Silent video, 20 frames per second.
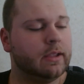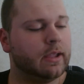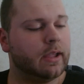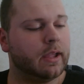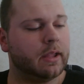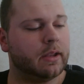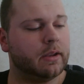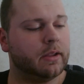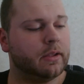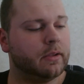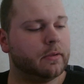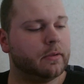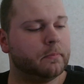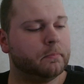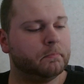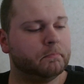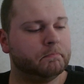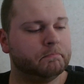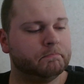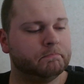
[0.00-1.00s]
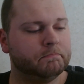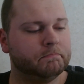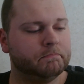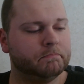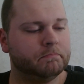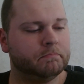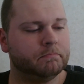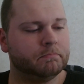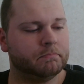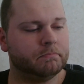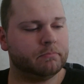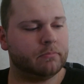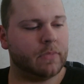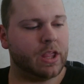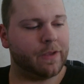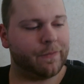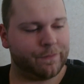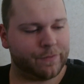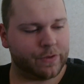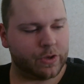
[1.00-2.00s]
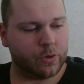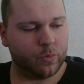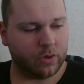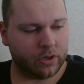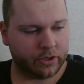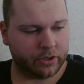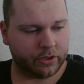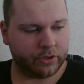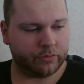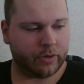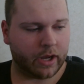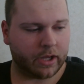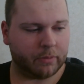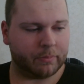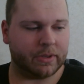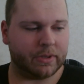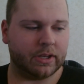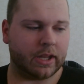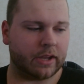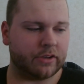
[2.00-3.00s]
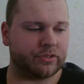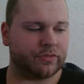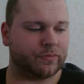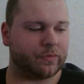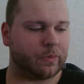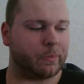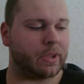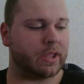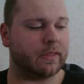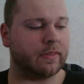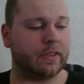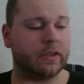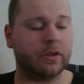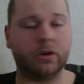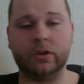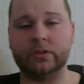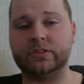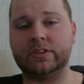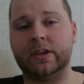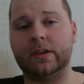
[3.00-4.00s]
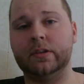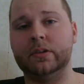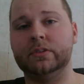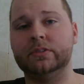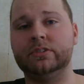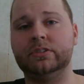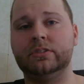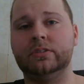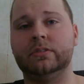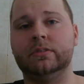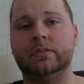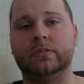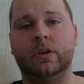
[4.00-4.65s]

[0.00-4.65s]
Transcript: And if you want a good recommendation from me, the Autels,